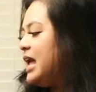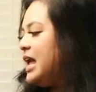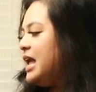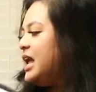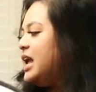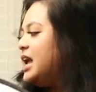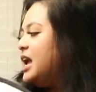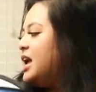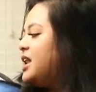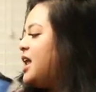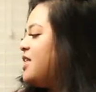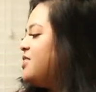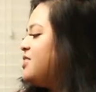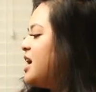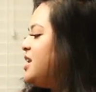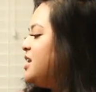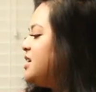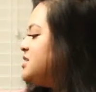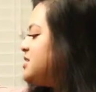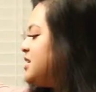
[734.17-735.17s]
And
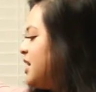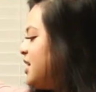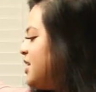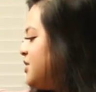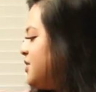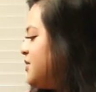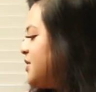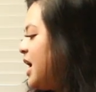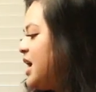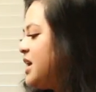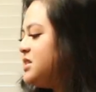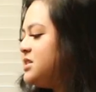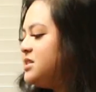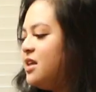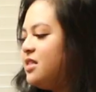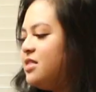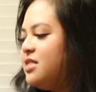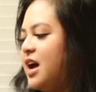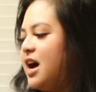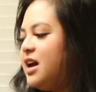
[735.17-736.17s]
that is it, you guys.
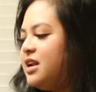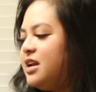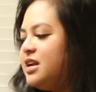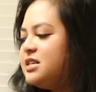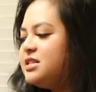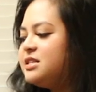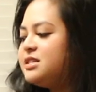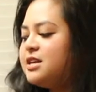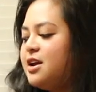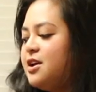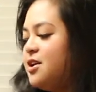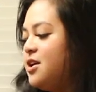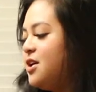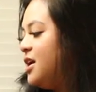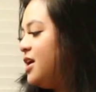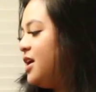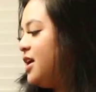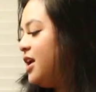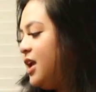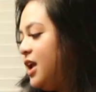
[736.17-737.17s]
That is
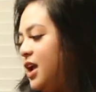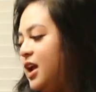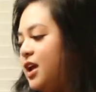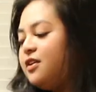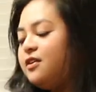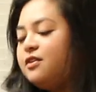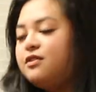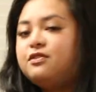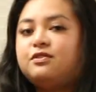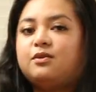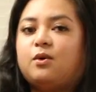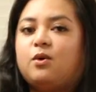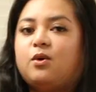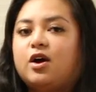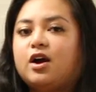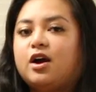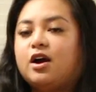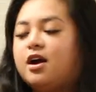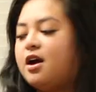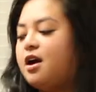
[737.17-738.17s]
it
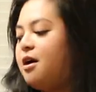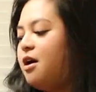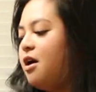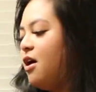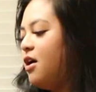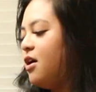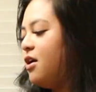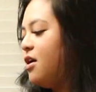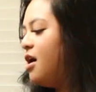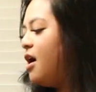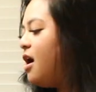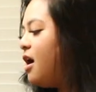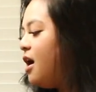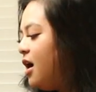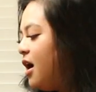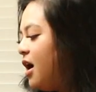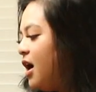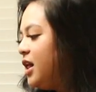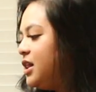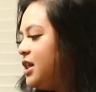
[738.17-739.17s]
for our
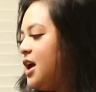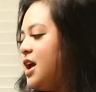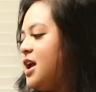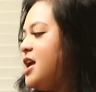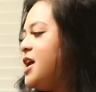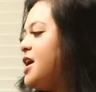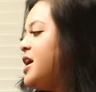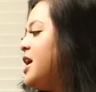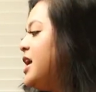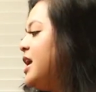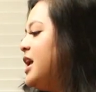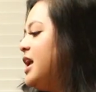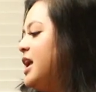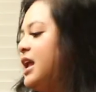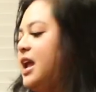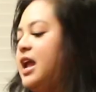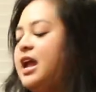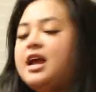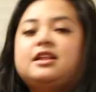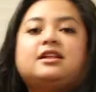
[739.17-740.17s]
haul.
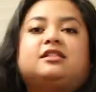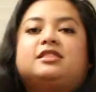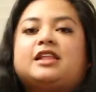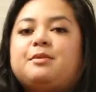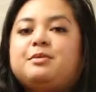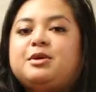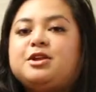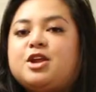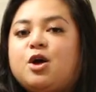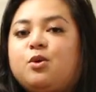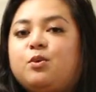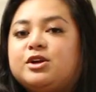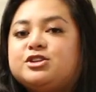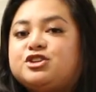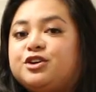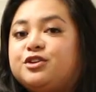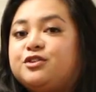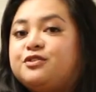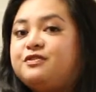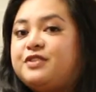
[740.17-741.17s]
And let me know what
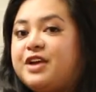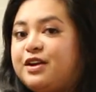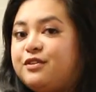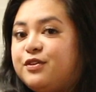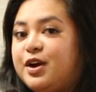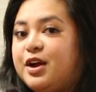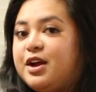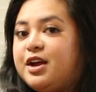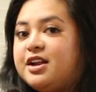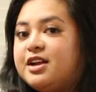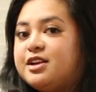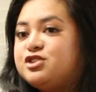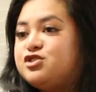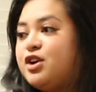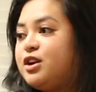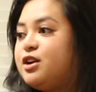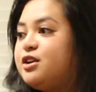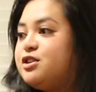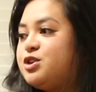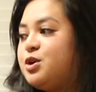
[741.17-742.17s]
your favorite
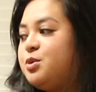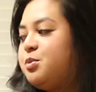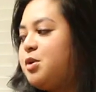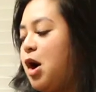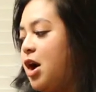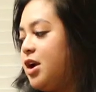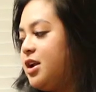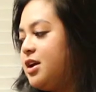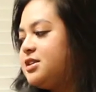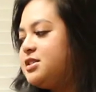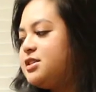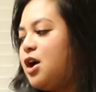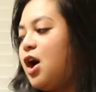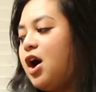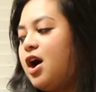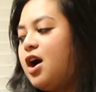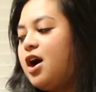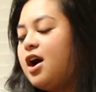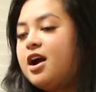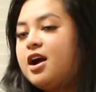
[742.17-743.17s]
Trader Joe products
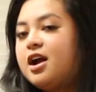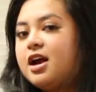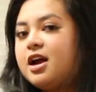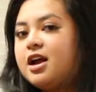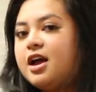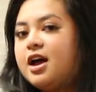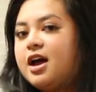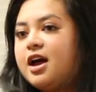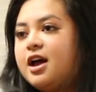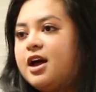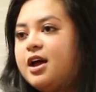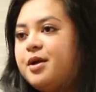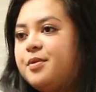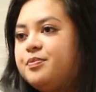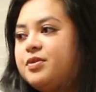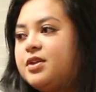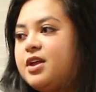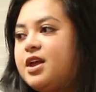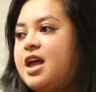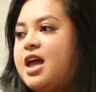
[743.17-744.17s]
are.
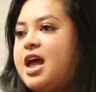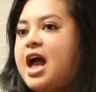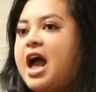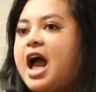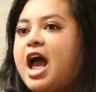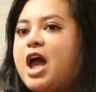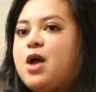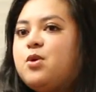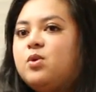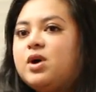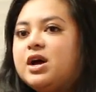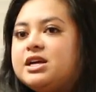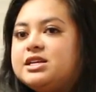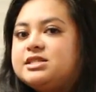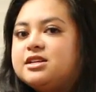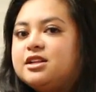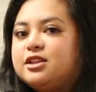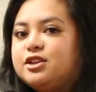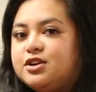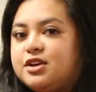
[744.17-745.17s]
Um, I
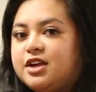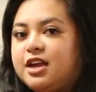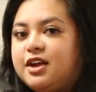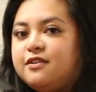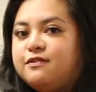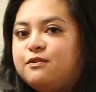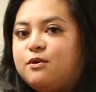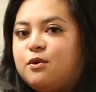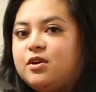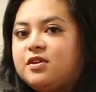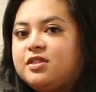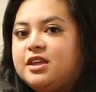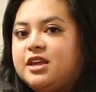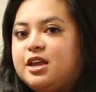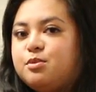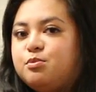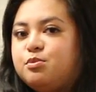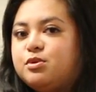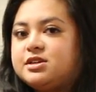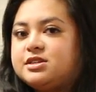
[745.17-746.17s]
was looking for
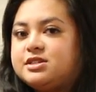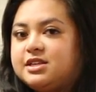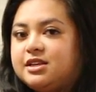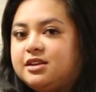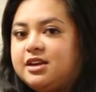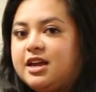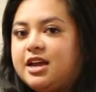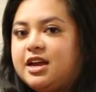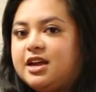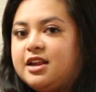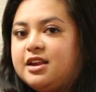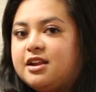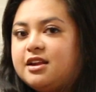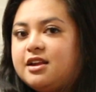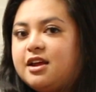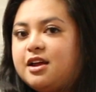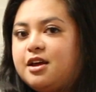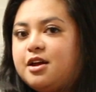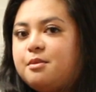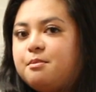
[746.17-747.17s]
the
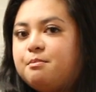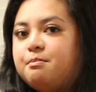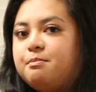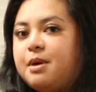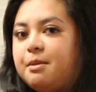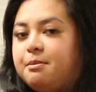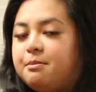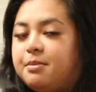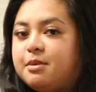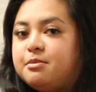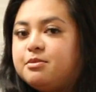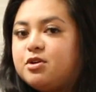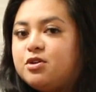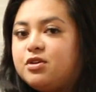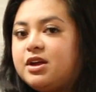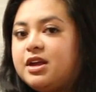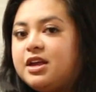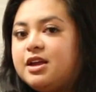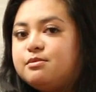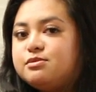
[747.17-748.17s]
Brazilian Bum Bum
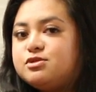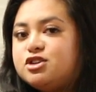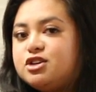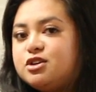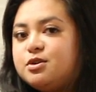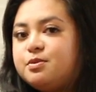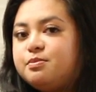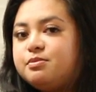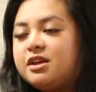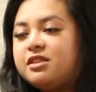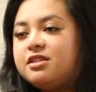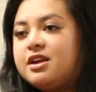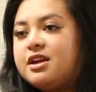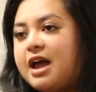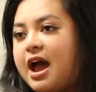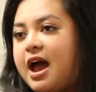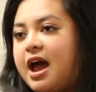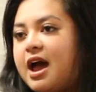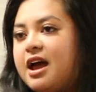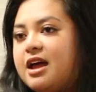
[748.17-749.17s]
Cream dupe that they
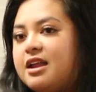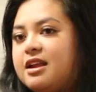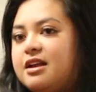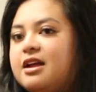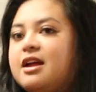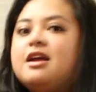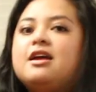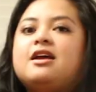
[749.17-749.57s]
had,